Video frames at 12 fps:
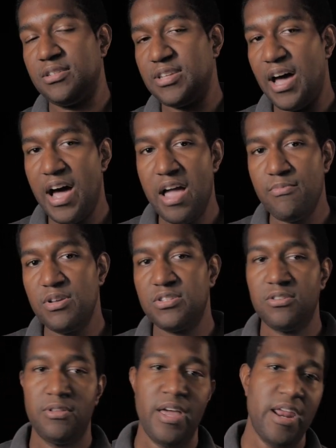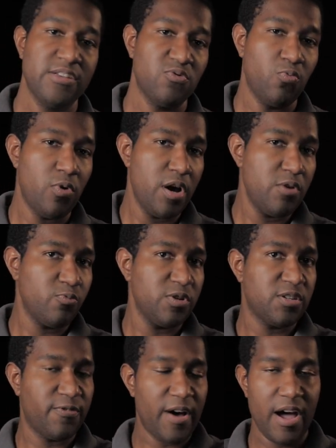to time it so that as one
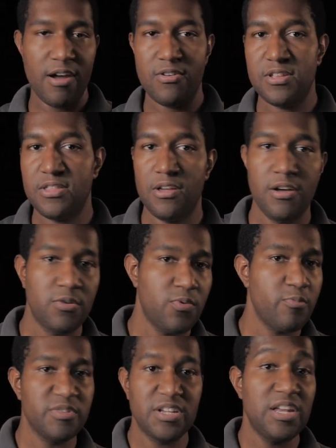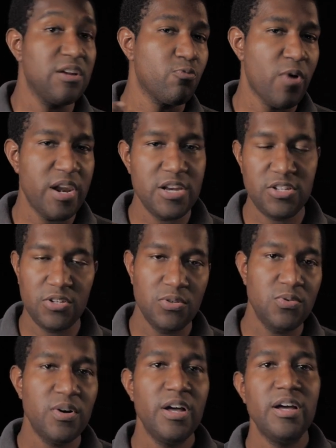was firing, the other one was getting ready
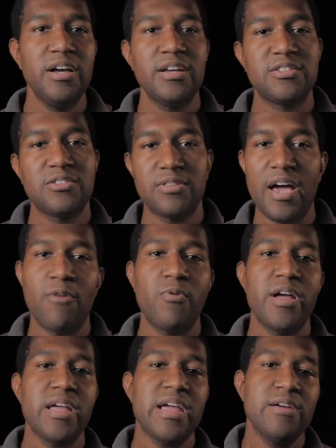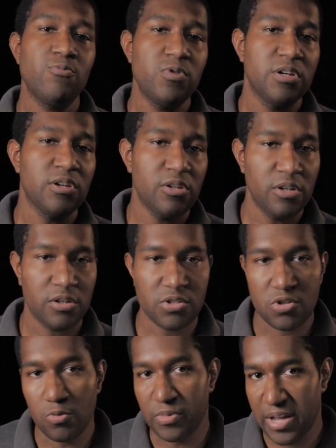to, so that way it wouldn't look
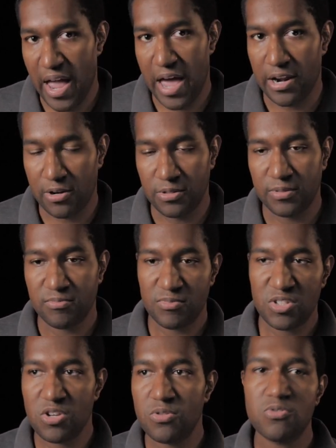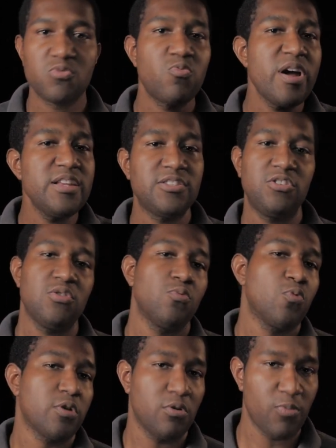so mechanical. So there's ways that you can
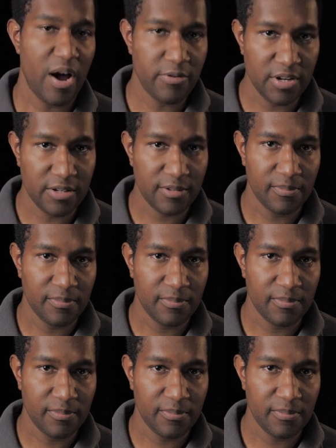work around it.